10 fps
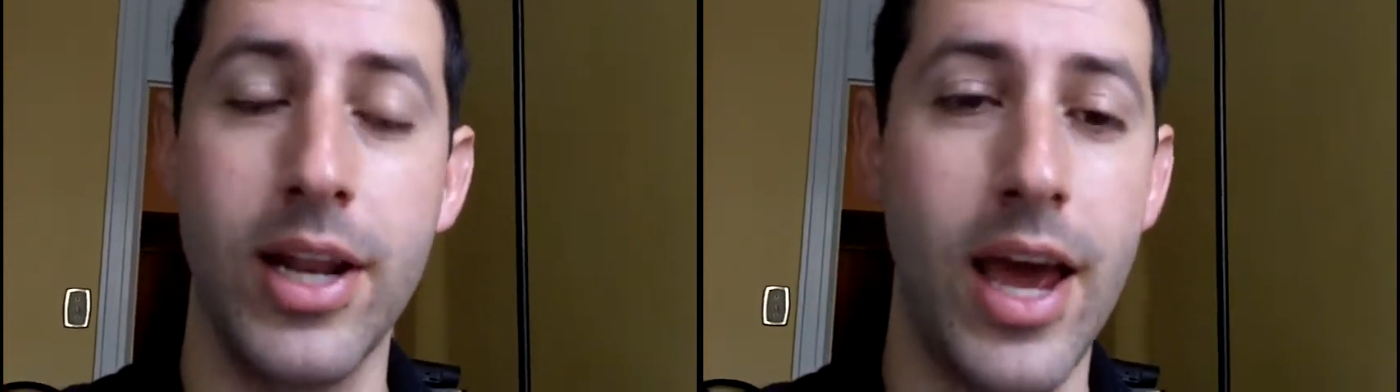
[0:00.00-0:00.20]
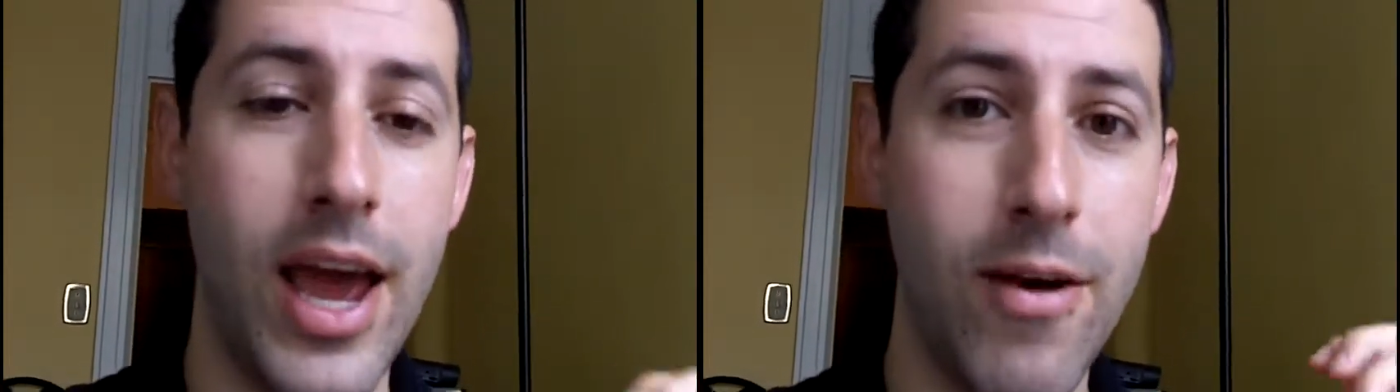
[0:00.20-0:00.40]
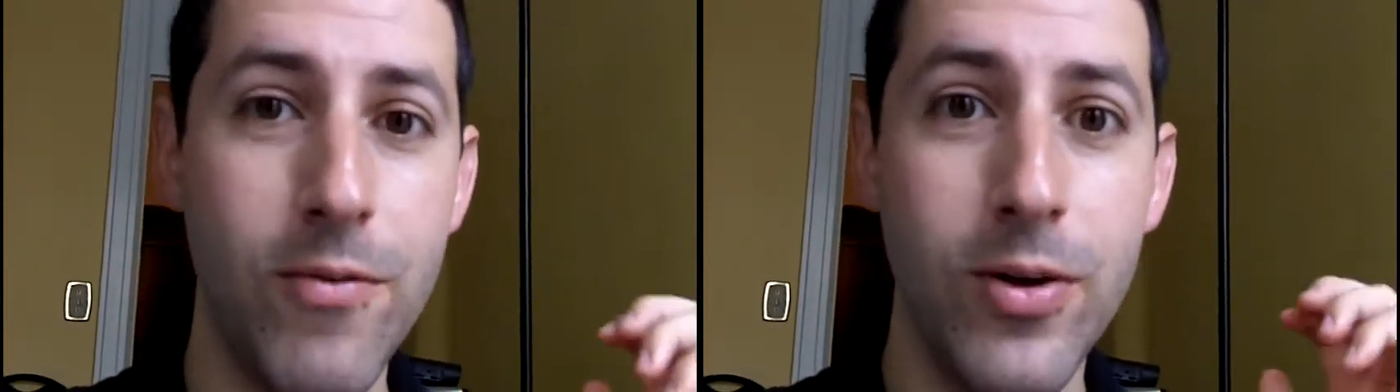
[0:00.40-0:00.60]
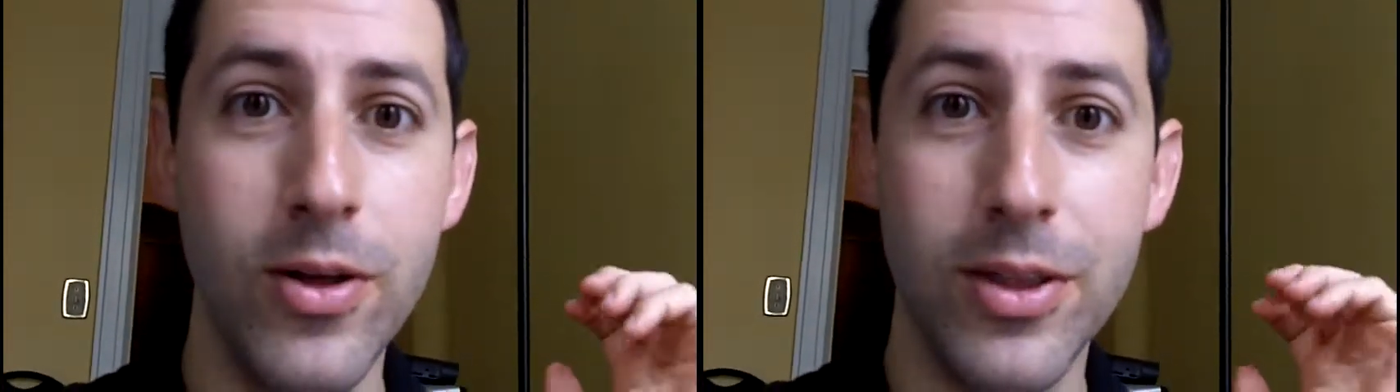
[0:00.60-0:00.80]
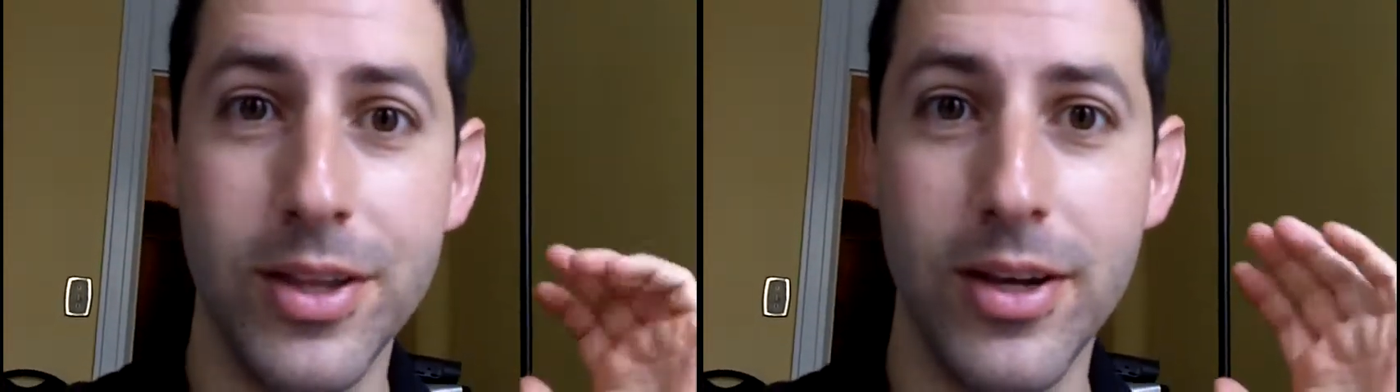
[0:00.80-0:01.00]
And I
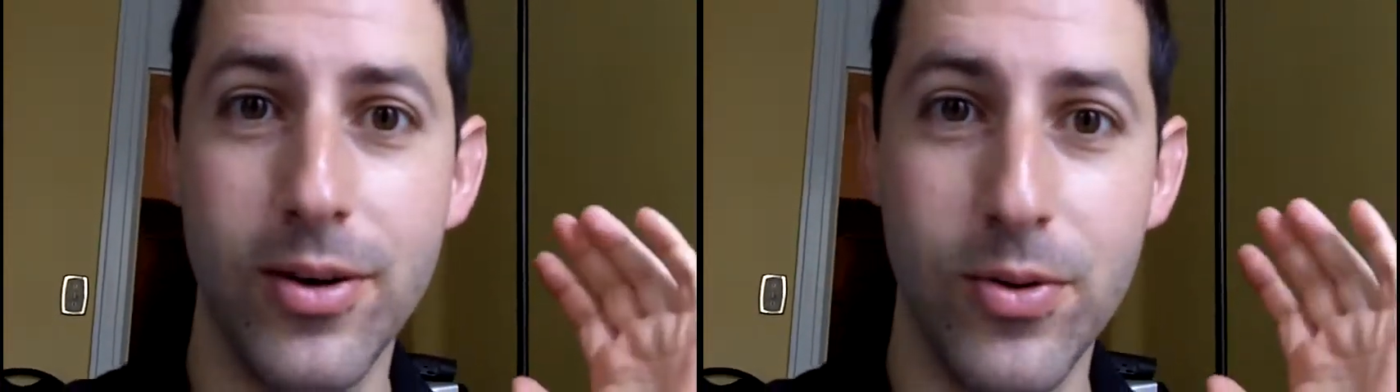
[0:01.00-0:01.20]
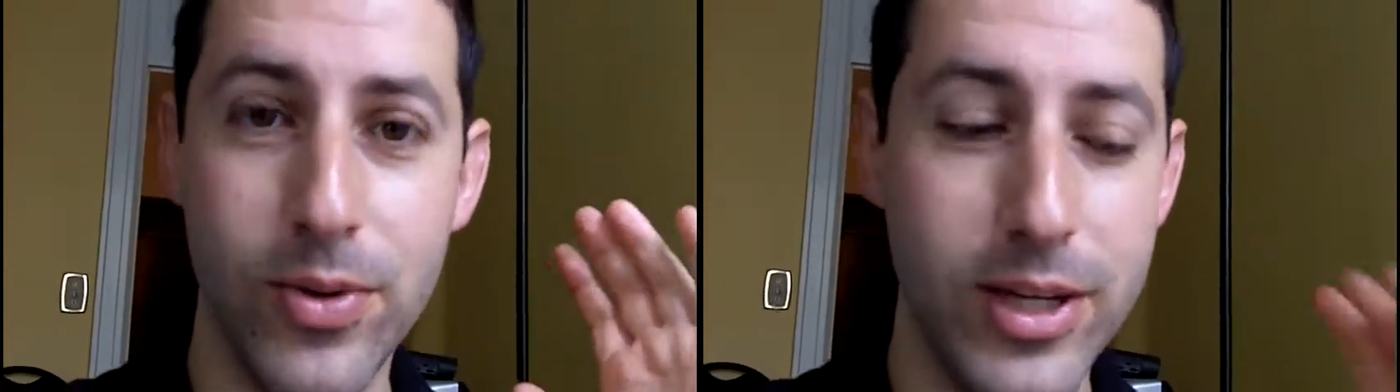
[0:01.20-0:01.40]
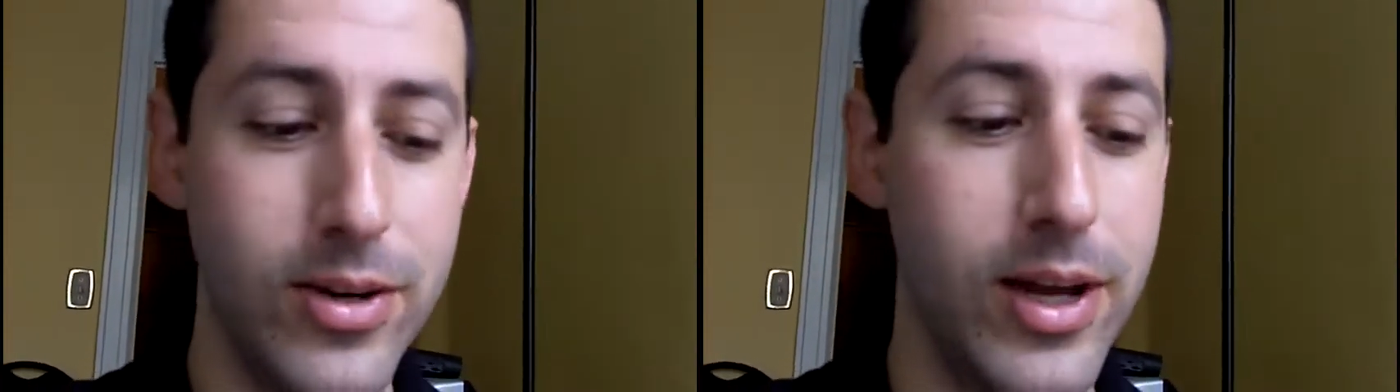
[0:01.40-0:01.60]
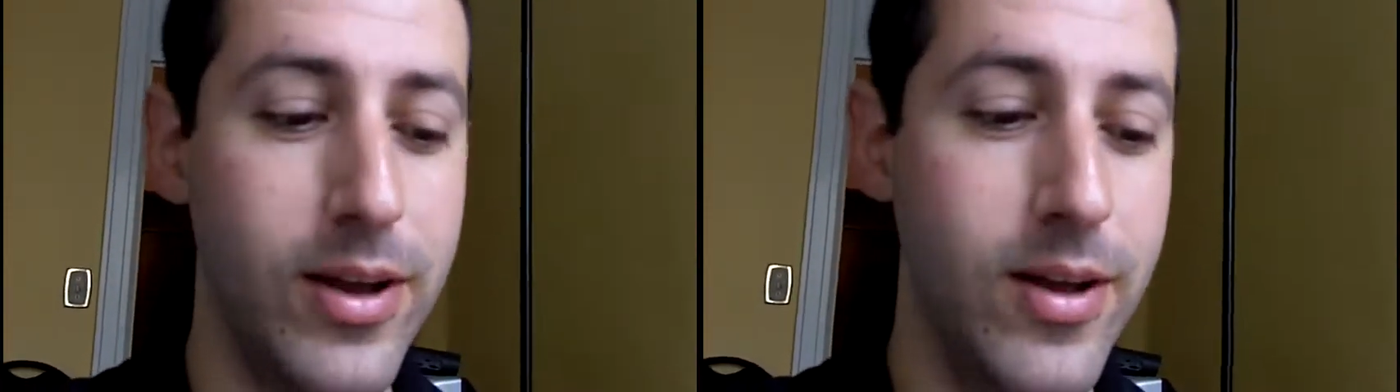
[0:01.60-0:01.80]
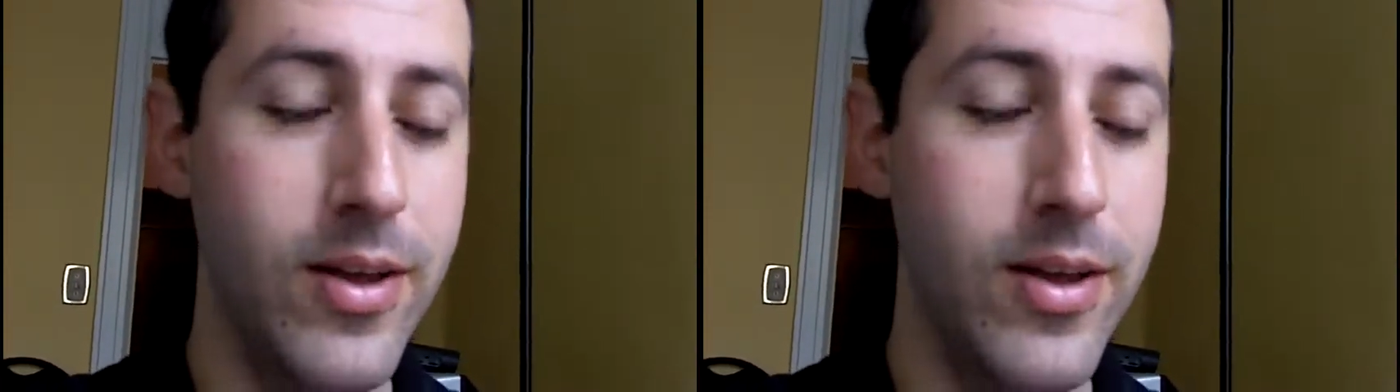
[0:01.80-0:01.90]
want to reiterate,